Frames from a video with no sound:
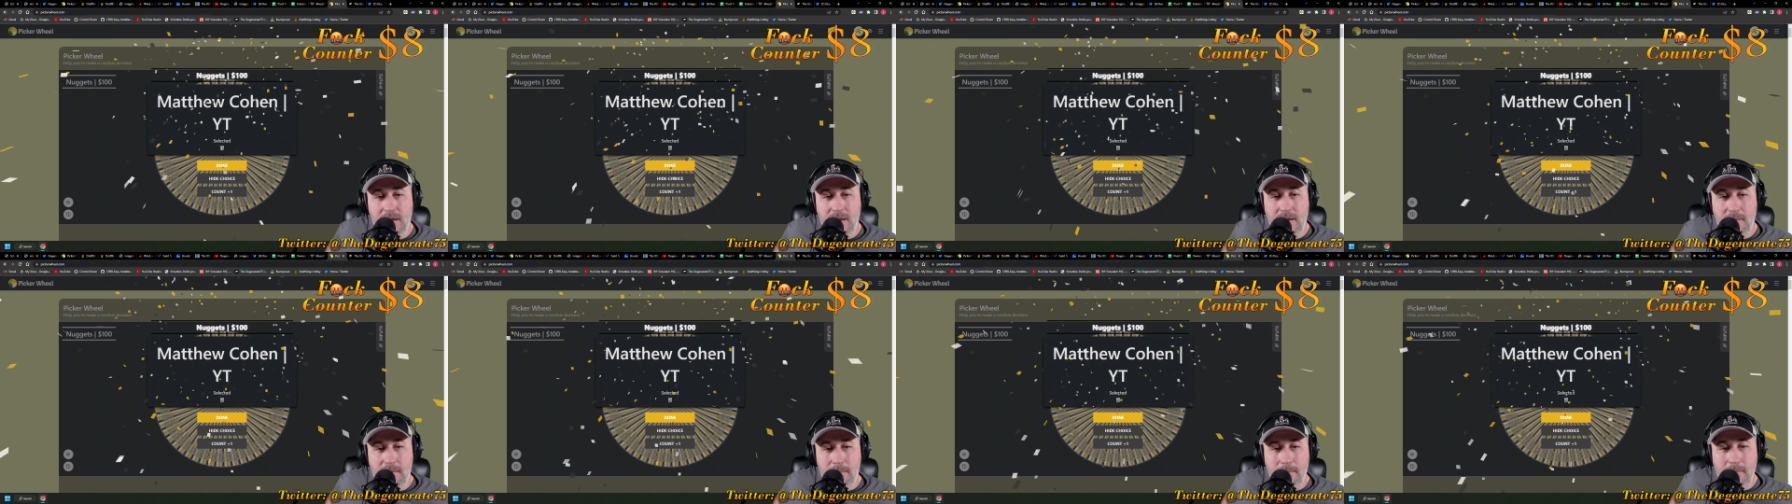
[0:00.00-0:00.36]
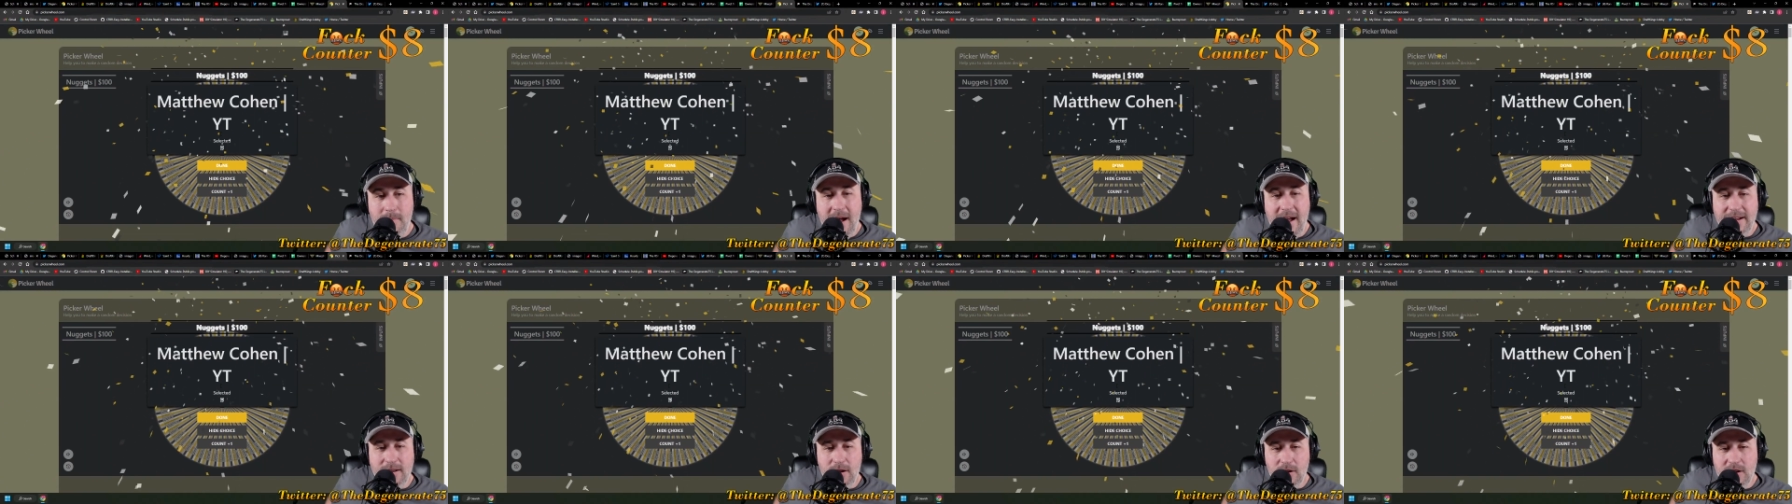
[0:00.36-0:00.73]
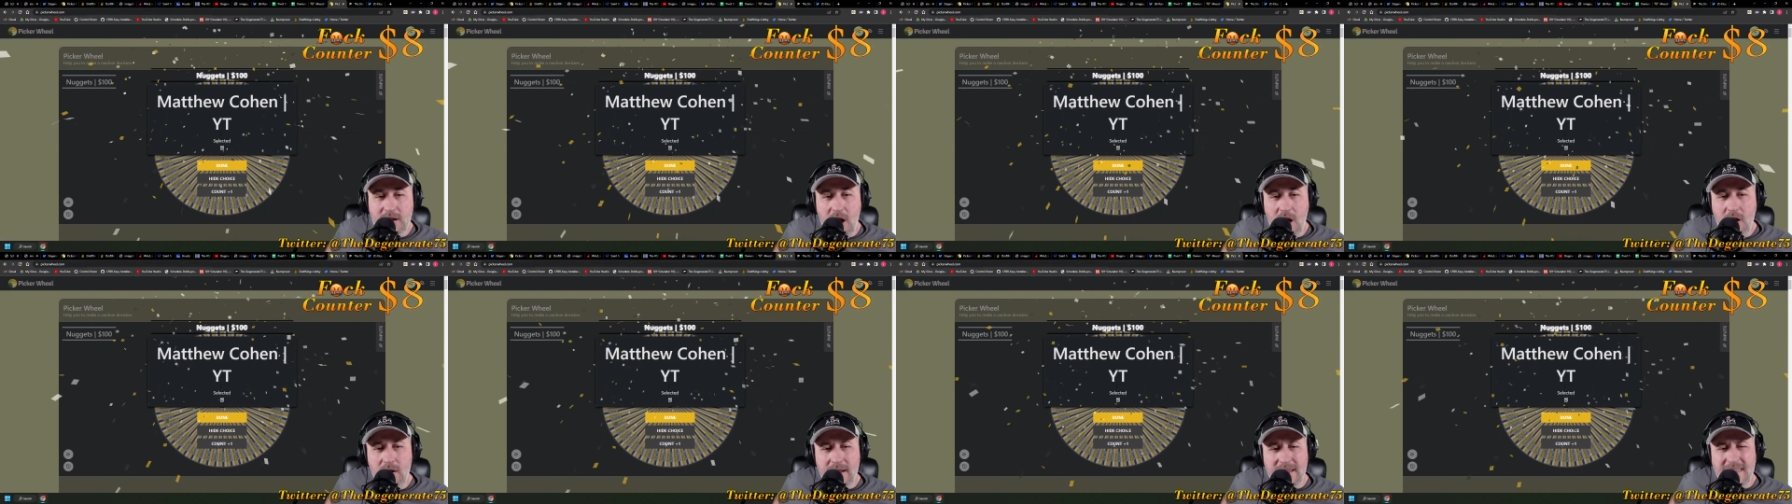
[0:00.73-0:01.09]
Michael
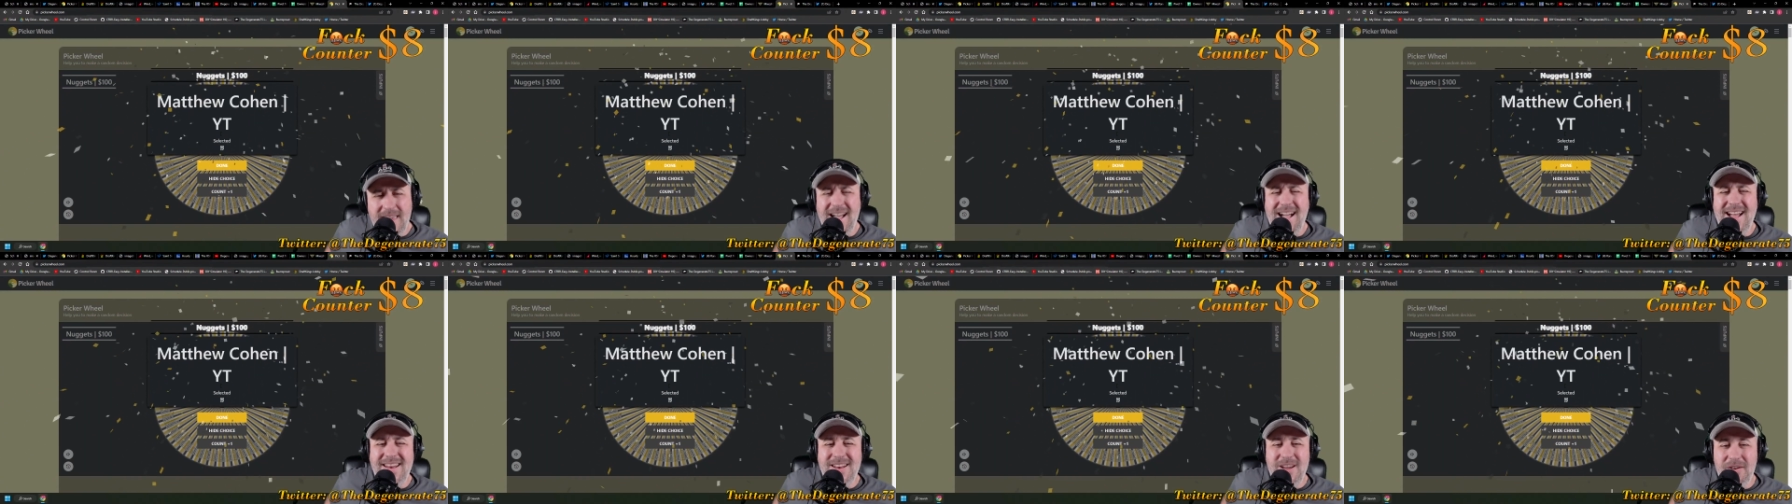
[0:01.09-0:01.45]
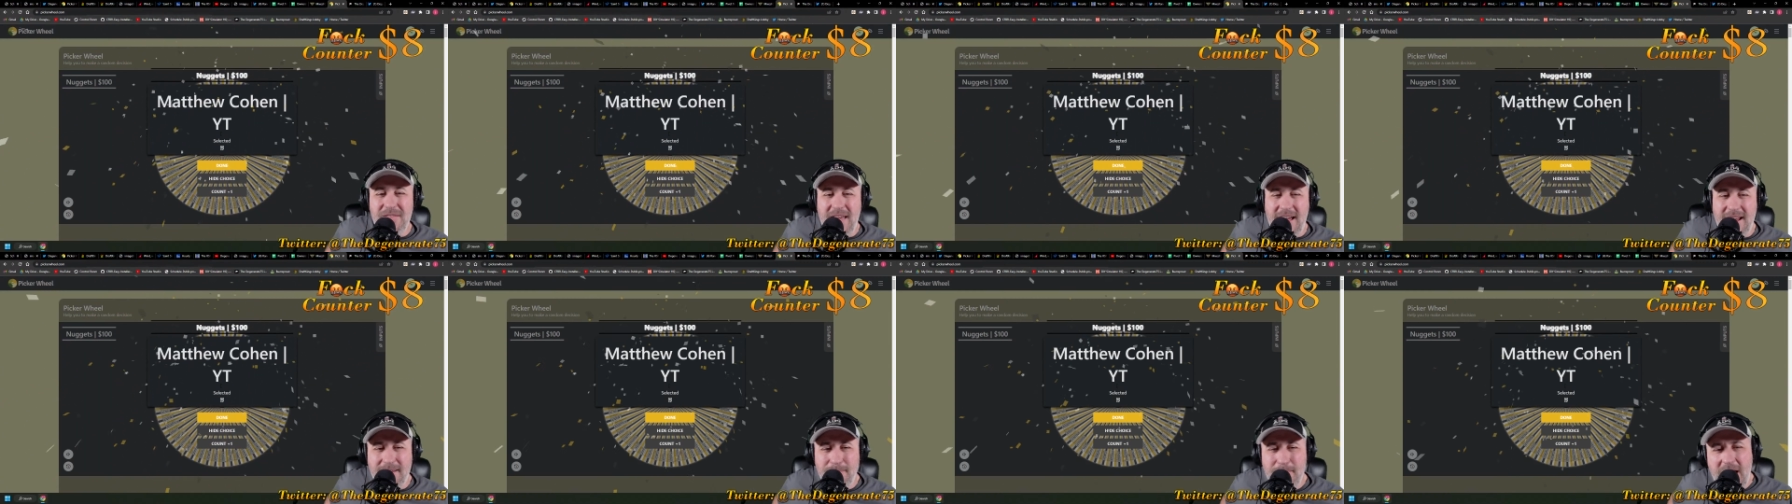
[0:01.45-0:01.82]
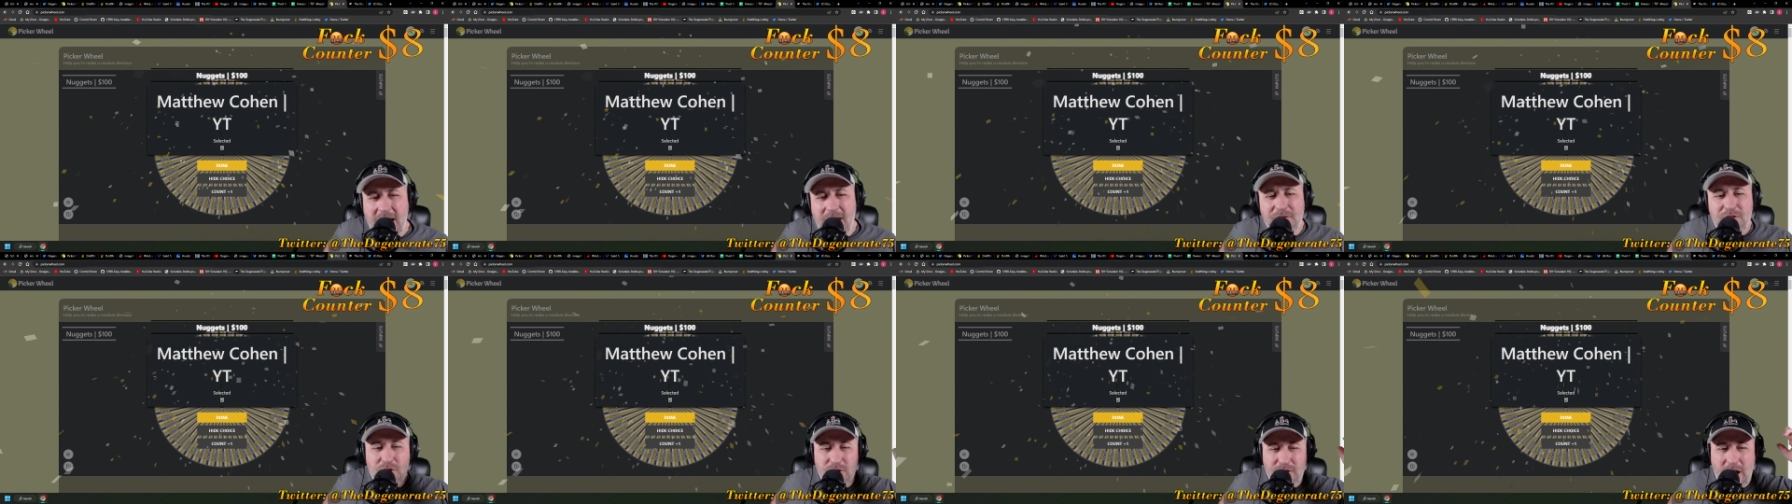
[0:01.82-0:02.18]
Cohen. Yeah, I know that.
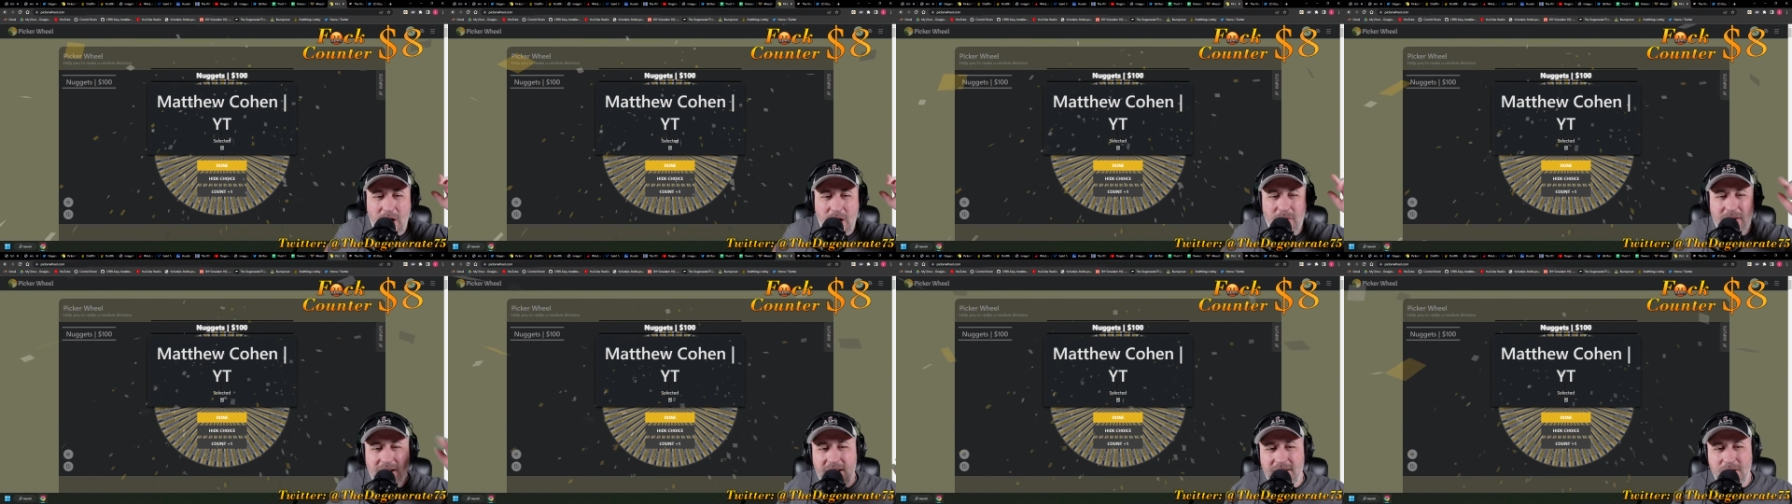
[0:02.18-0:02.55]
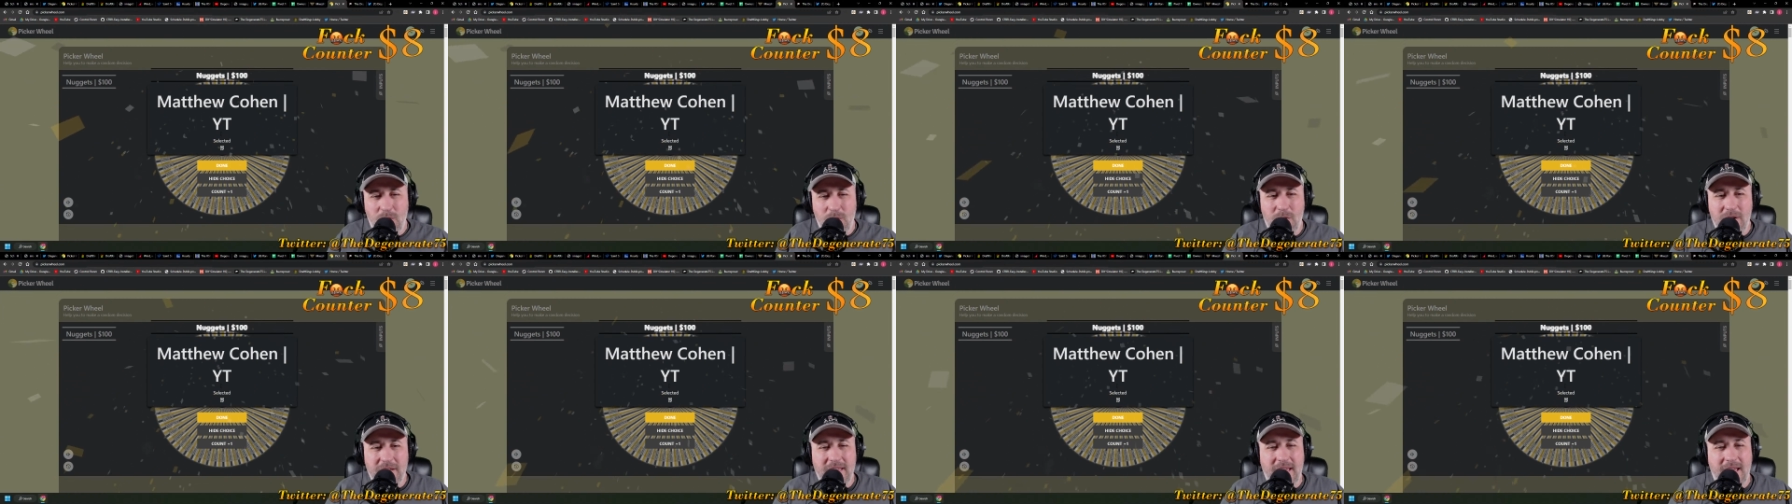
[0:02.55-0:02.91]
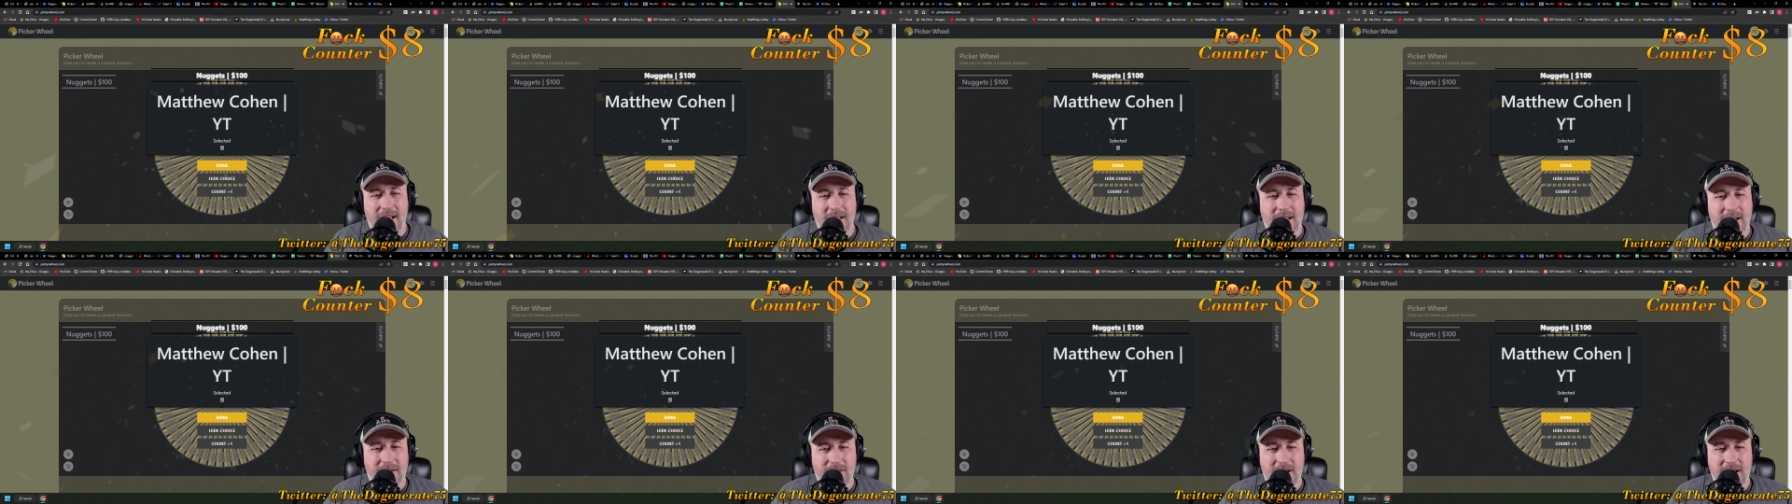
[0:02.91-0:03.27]
Matthew Cohen. I don't know where the
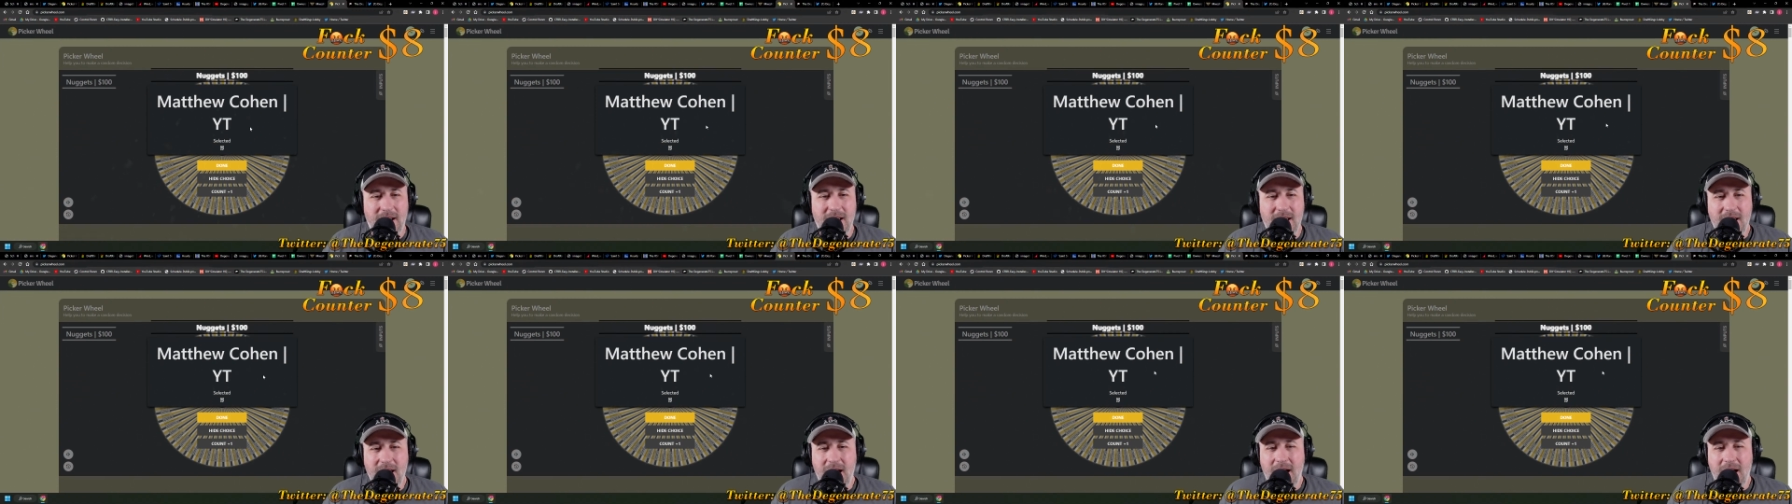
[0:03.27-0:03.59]
hell I read.